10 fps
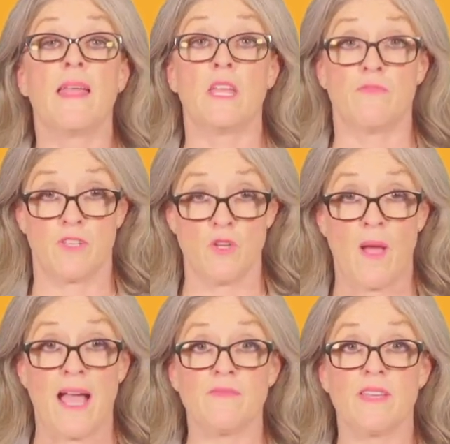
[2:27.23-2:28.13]
If you
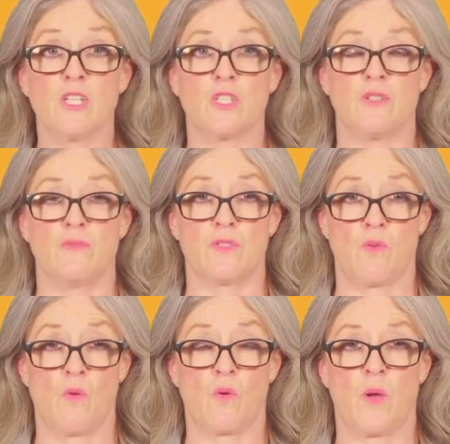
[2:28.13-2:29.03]
have issues
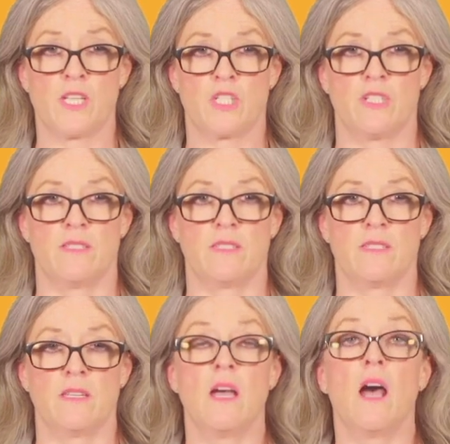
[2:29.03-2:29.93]
or
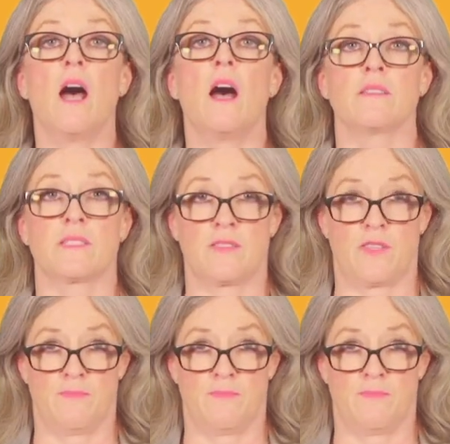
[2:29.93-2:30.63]
questions, ask